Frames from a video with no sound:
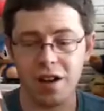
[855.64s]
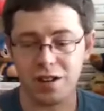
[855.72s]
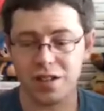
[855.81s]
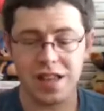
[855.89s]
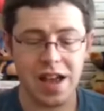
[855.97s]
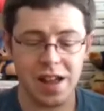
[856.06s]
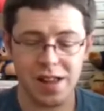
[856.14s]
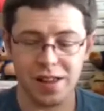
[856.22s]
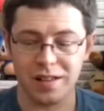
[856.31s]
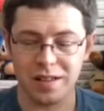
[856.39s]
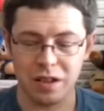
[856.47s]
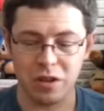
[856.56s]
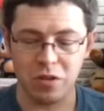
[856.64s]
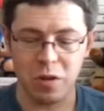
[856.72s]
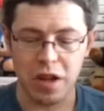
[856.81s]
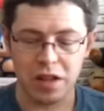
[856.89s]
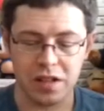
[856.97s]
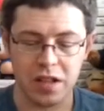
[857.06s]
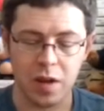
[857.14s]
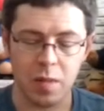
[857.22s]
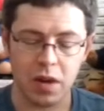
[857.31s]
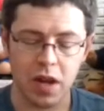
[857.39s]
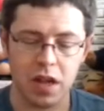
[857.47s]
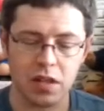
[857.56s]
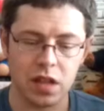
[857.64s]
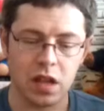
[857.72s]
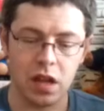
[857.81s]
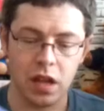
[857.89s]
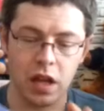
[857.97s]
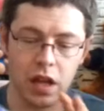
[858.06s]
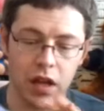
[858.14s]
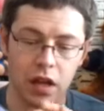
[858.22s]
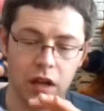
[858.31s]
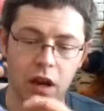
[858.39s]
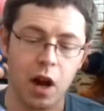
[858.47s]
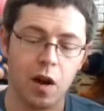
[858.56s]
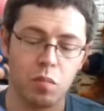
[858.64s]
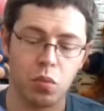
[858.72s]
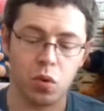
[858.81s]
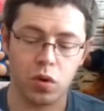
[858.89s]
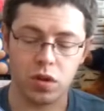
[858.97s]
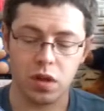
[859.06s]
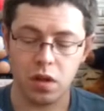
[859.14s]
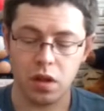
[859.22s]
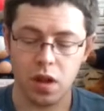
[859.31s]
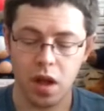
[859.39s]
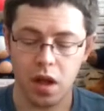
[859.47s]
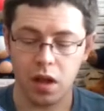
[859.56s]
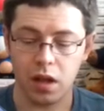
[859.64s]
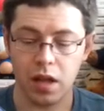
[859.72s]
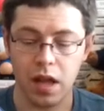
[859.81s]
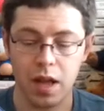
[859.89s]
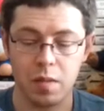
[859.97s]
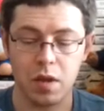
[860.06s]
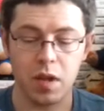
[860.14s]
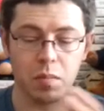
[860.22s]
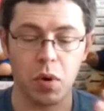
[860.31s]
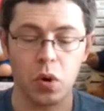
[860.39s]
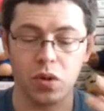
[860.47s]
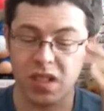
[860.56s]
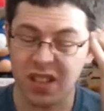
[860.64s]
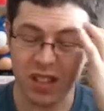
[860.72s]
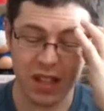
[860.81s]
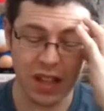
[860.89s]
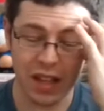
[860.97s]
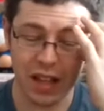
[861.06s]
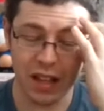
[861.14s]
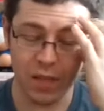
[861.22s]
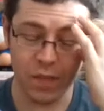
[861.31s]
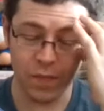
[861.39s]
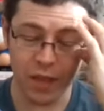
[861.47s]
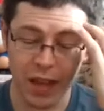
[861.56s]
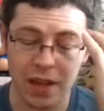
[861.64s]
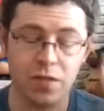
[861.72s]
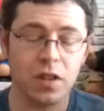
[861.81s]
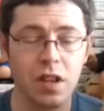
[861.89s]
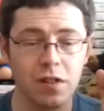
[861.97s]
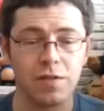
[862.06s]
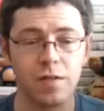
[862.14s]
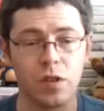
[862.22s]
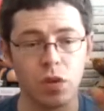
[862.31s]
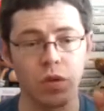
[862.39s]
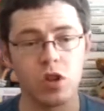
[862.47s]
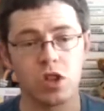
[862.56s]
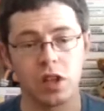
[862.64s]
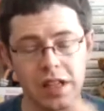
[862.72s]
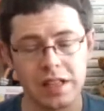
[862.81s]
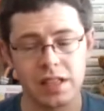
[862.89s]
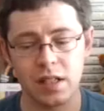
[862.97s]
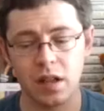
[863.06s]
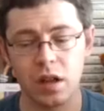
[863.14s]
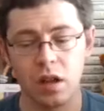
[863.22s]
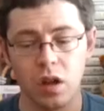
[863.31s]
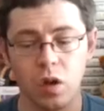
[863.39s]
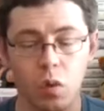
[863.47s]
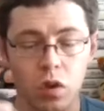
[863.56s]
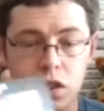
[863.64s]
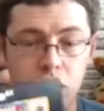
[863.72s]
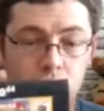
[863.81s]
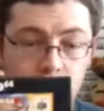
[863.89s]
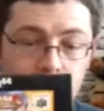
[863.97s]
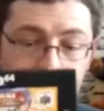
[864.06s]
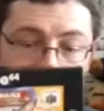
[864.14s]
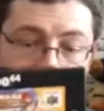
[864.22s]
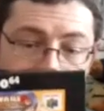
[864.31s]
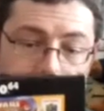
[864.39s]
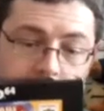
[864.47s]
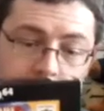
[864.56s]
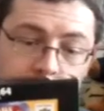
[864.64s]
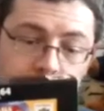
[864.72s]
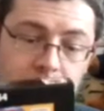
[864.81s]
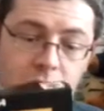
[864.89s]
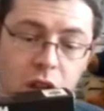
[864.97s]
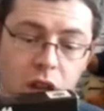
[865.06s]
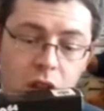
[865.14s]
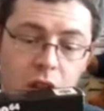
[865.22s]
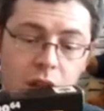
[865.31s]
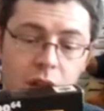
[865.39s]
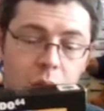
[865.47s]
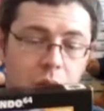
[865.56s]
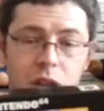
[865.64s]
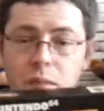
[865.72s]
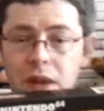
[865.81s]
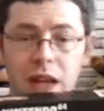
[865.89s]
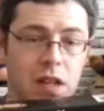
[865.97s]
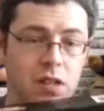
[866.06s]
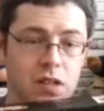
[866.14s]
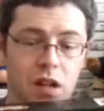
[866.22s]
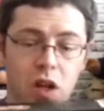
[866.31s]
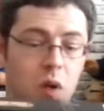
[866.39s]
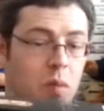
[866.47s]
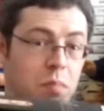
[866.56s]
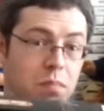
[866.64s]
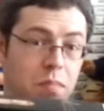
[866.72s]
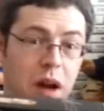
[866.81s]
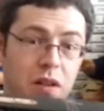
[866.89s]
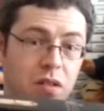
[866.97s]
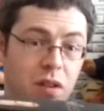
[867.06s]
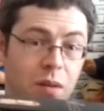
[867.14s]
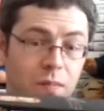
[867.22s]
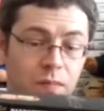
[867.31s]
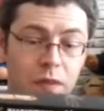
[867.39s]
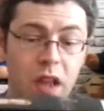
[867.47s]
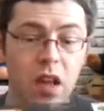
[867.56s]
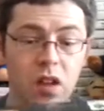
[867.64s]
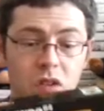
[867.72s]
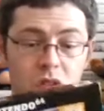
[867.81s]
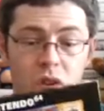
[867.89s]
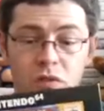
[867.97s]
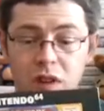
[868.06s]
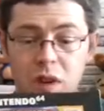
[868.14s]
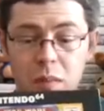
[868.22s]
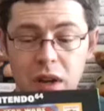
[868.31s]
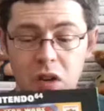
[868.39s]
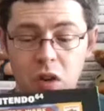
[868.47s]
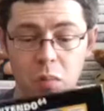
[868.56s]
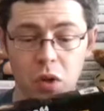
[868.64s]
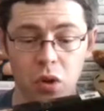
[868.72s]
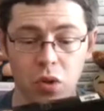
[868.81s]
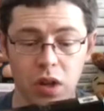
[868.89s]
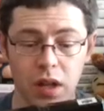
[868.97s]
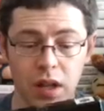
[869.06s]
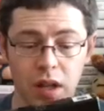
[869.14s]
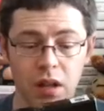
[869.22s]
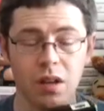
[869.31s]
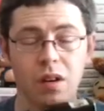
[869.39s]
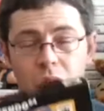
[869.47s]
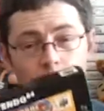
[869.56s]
I could tell, you know, the thing about getting a cardboard game in the post is, even if the original listing was a good condition like this, by the time it gets to you, it could be battered. So if you can pick it up locally,